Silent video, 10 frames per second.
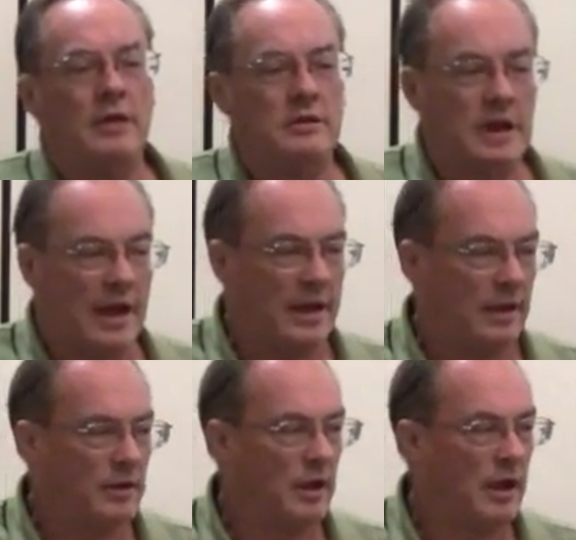
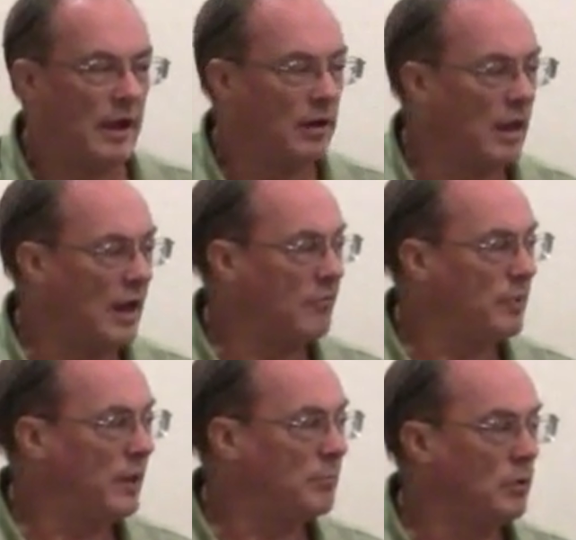Second, and a lot of
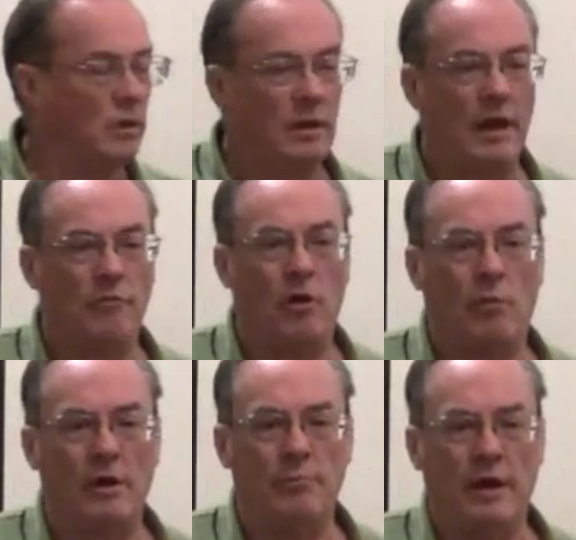people have
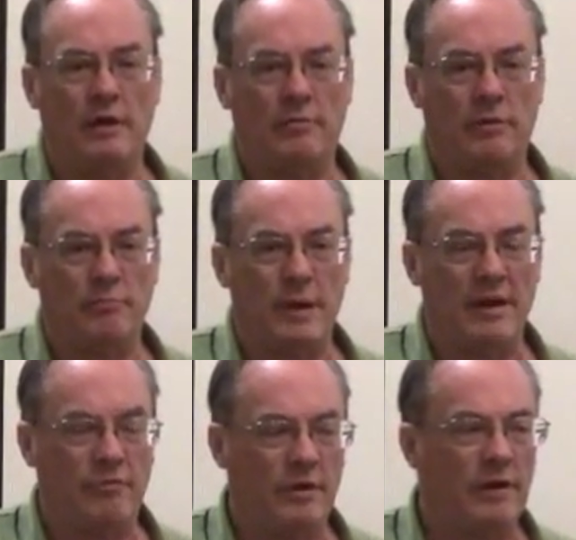already
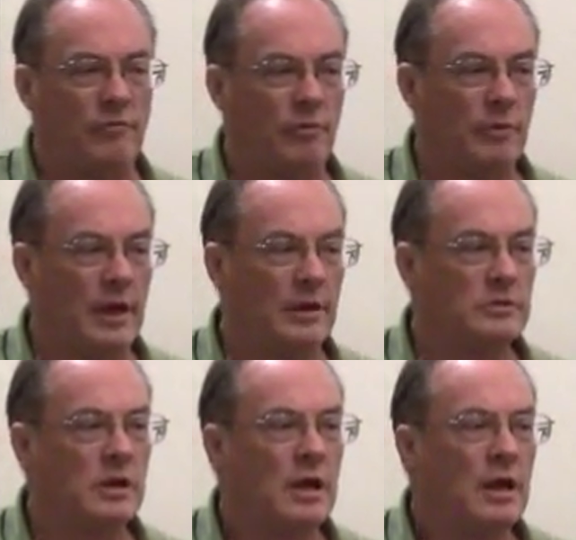benefited from
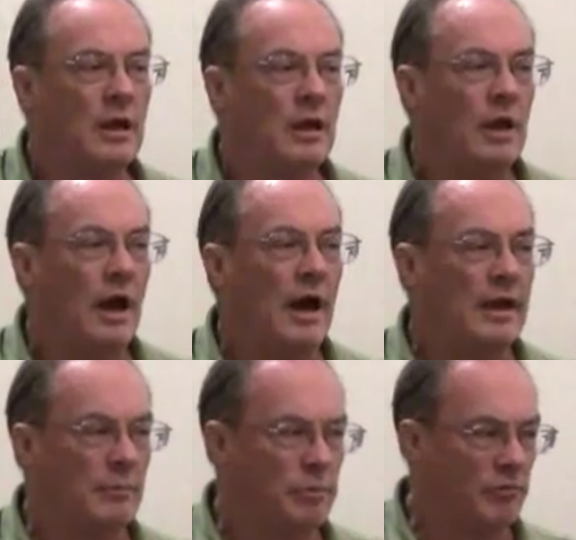this, I
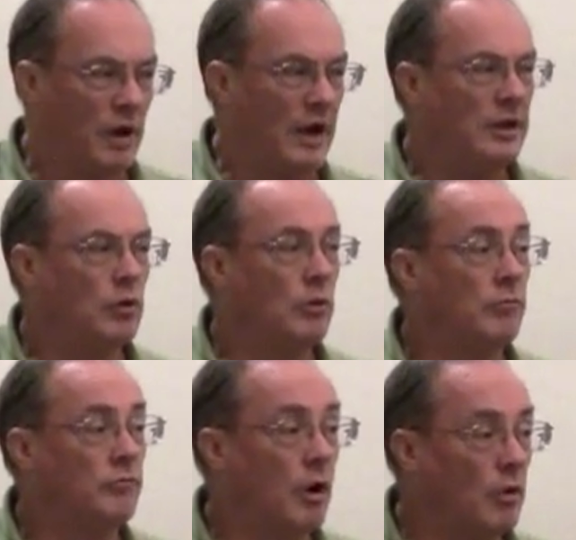can provide you a
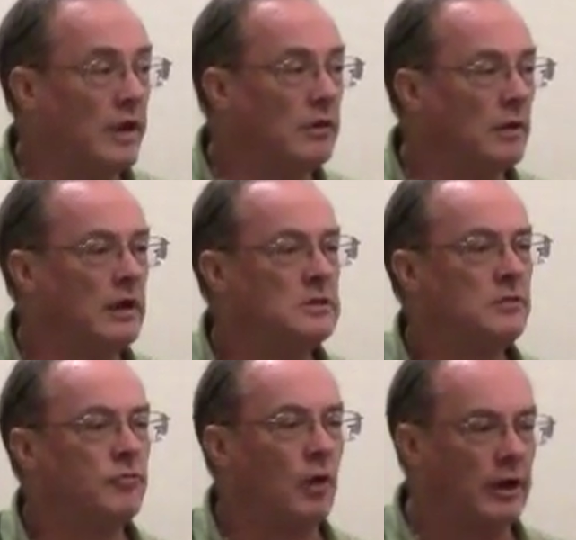voting list
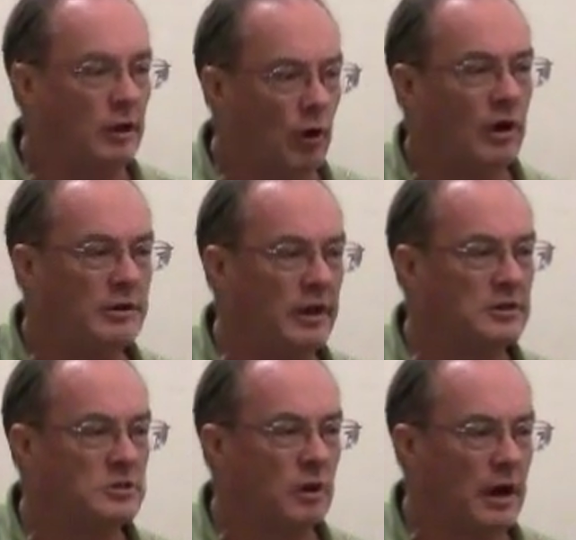for your
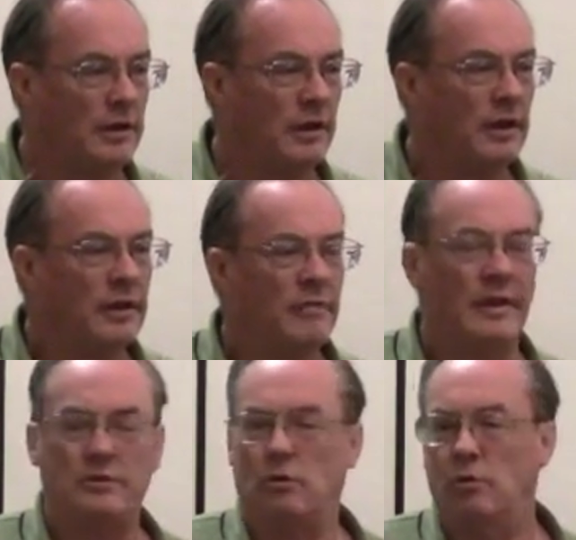district
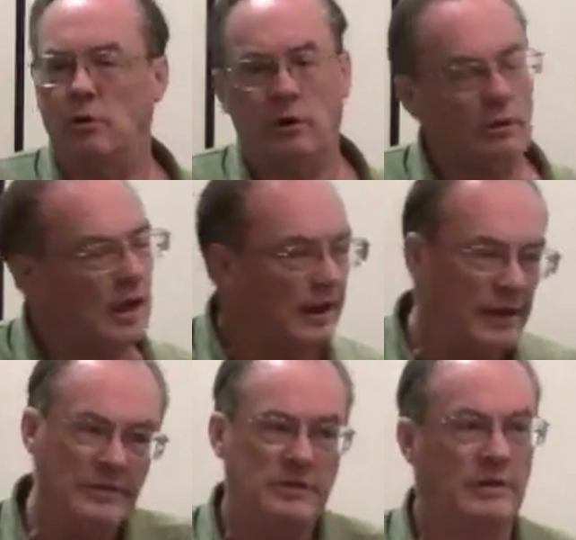that's a whole lot
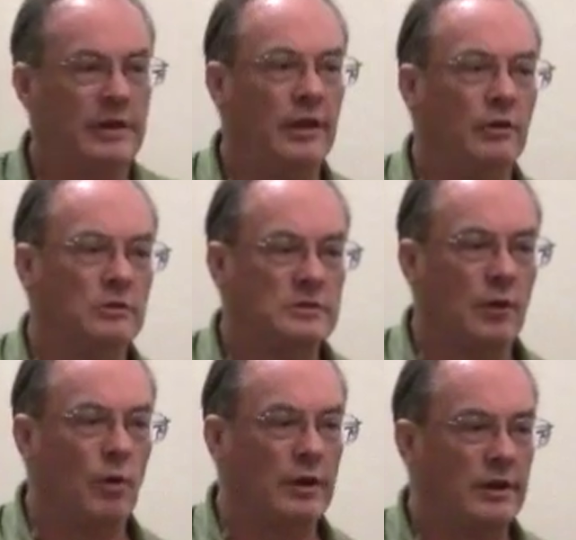easier to use
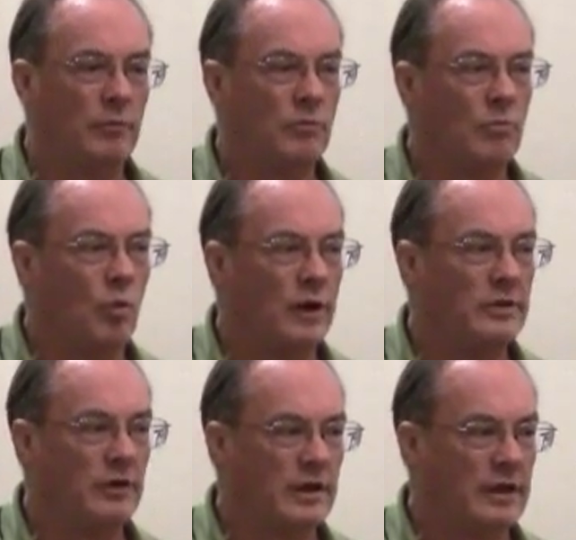than what
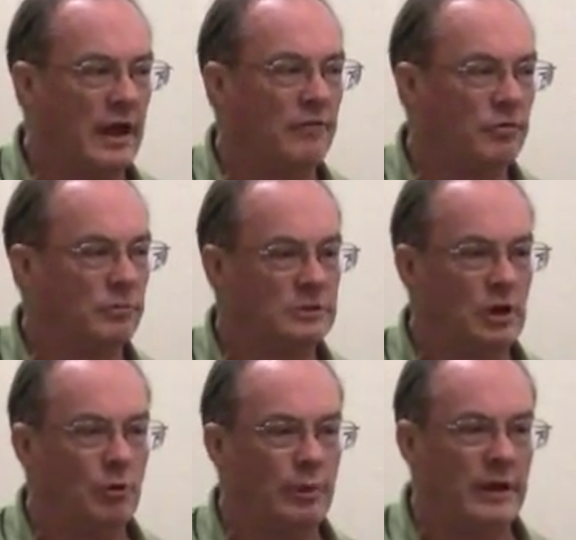you can get from
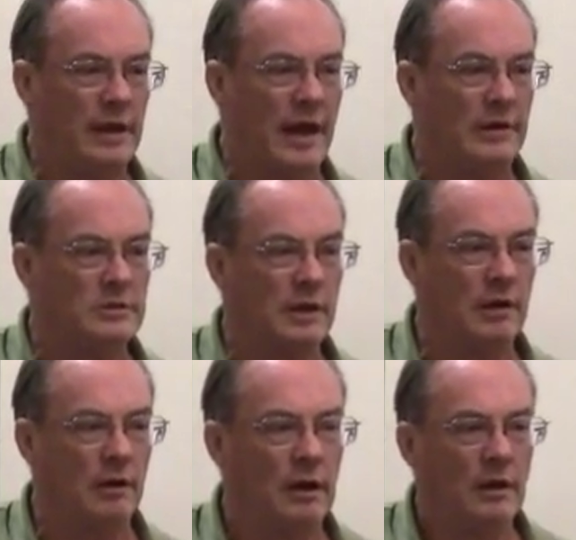GOP Data
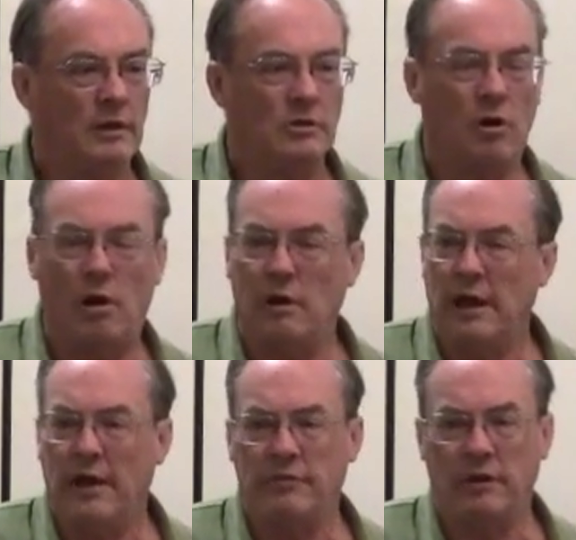Center. So all
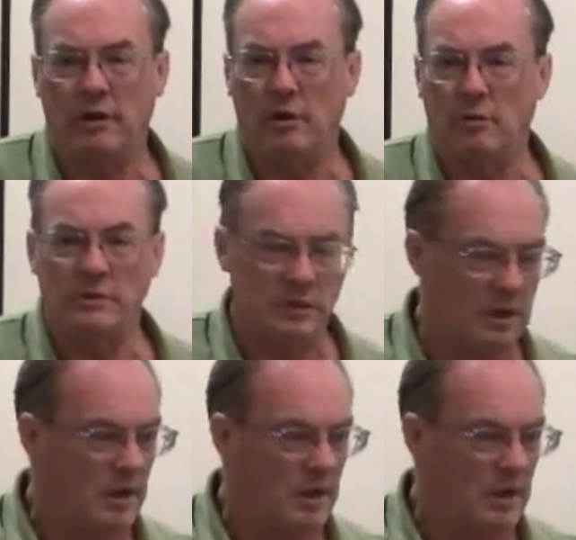you have to do is